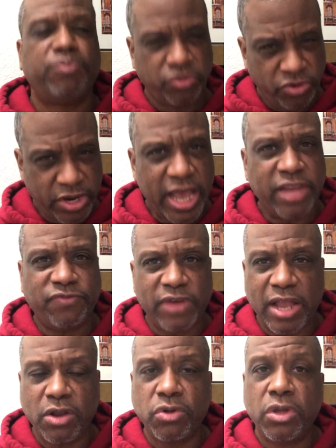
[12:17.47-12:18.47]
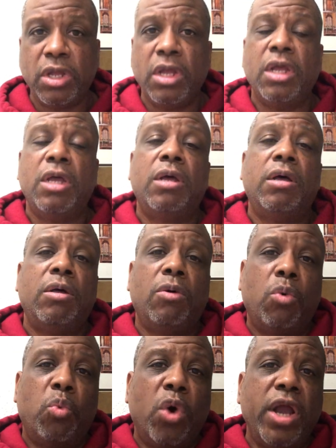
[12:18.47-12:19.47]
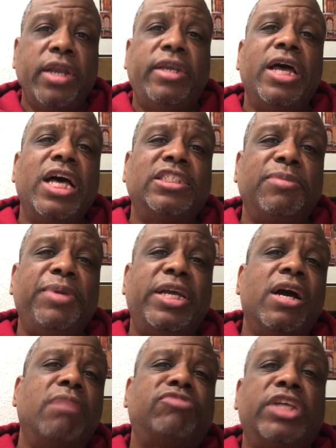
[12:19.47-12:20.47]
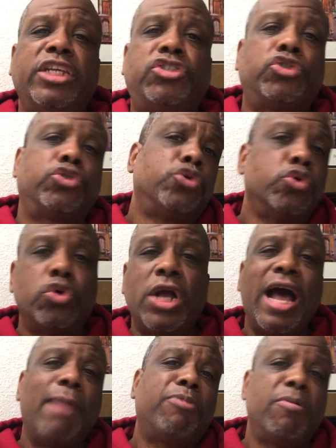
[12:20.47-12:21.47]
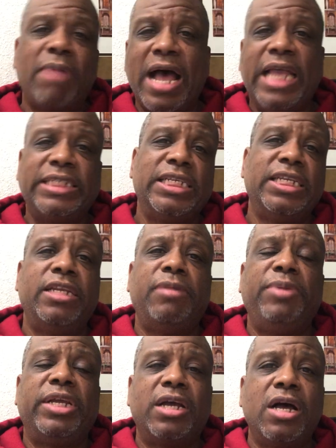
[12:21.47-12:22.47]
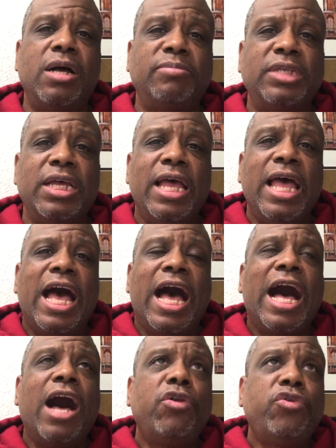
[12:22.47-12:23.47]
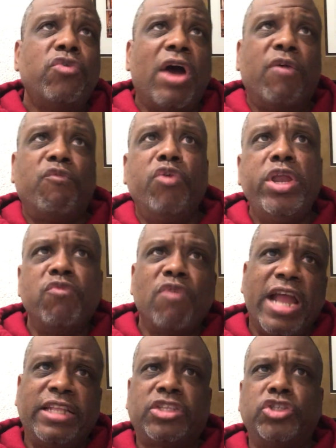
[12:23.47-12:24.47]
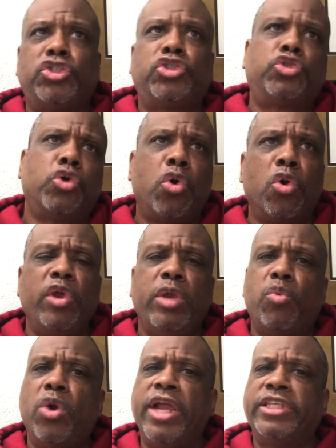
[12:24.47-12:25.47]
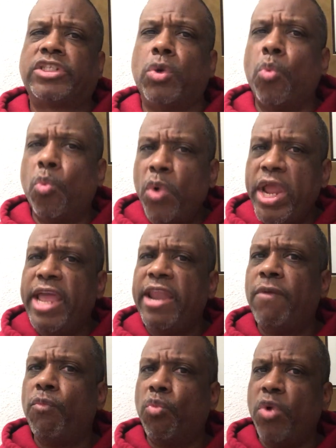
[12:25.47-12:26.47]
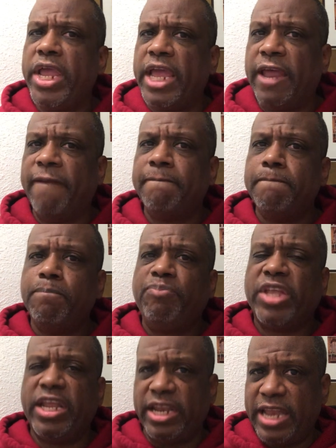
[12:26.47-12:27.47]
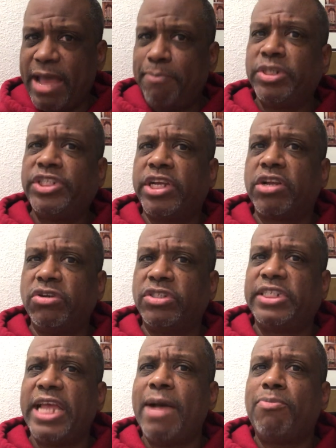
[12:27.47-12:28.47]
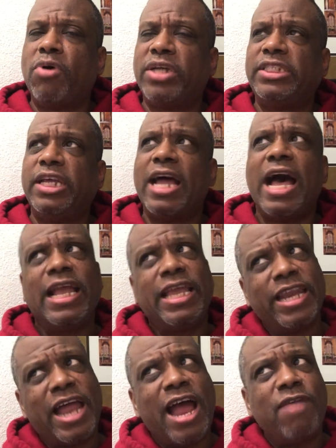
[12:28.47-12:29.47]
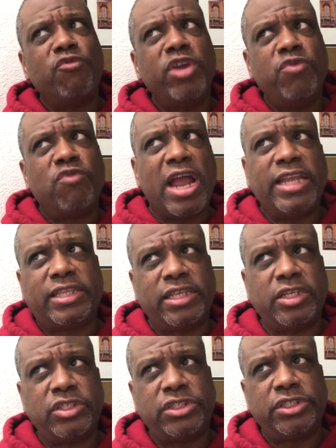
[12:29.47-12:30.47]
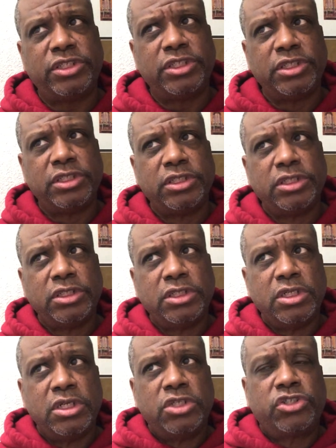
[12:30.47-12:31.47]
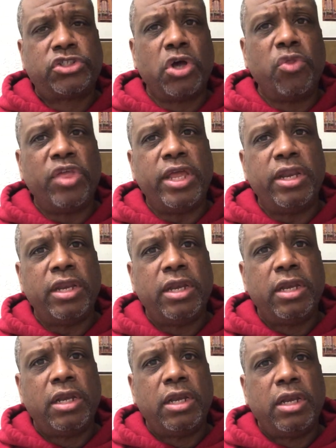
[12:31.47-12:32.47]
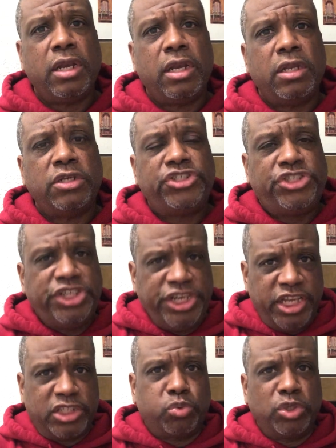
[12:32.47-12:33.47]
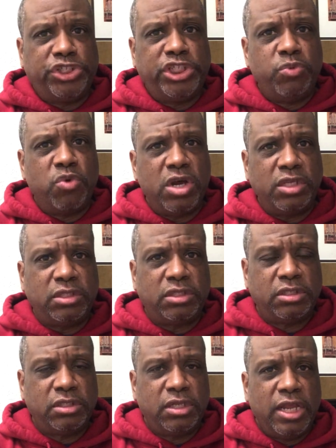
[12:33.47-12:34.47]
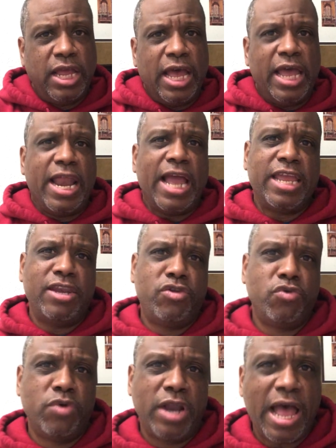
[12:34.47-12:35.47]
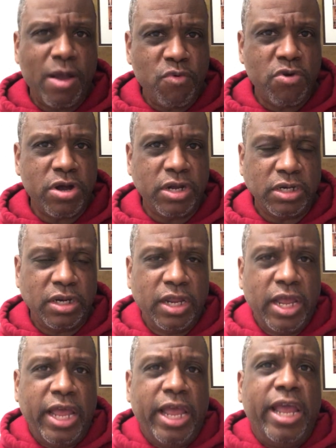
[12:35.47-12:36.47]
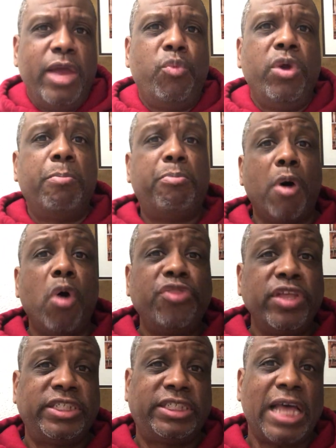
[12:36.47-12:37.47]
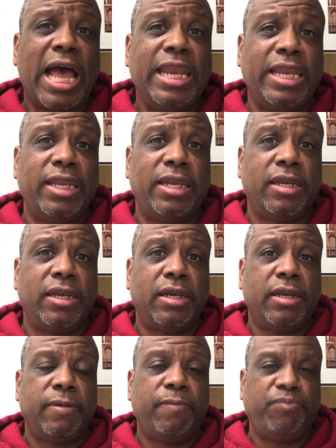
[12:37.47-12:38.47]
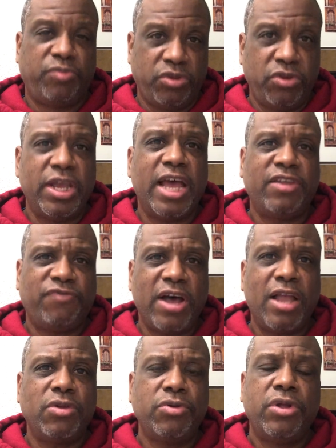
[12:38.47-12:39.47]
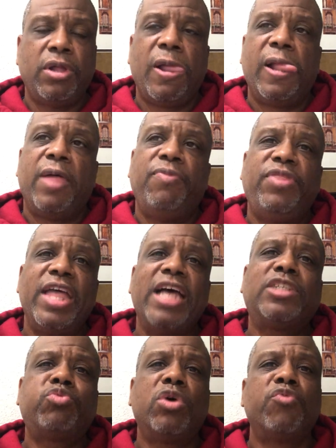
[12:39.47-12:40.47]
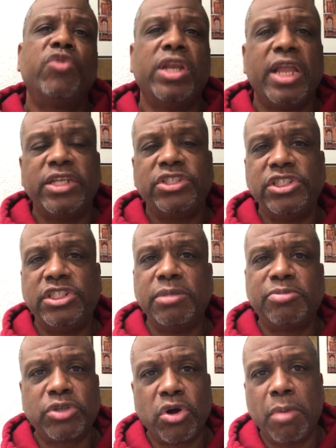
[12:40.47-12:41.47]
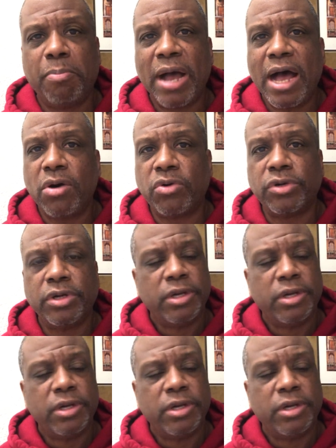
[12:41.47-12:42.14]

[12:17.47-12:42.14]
You guys follow? What it does, it becomes a true compromising and it becomes how do I rewrite the story where it's a win win? And in that particular example, I said, how can I rewrite this so that she gets what she wants and I can do what I want, and we're both excited. You guys follow? That's what relationships are about.